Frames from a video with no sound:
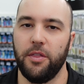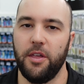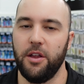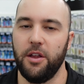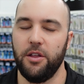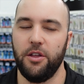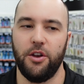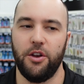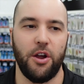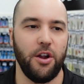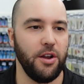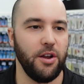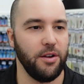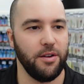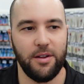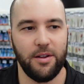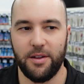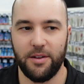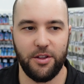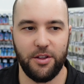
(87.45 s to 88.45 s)
You don't
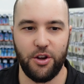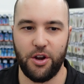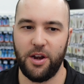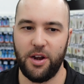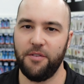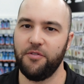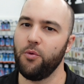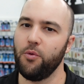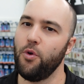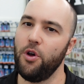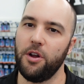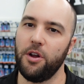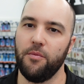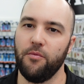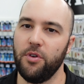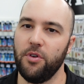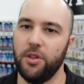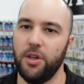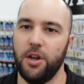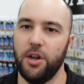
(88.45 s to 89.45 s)
have to work them
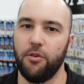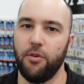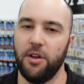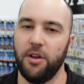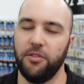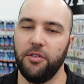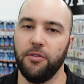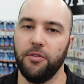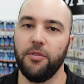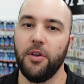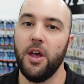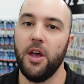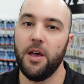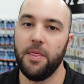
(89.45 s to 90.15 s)
really aggressive.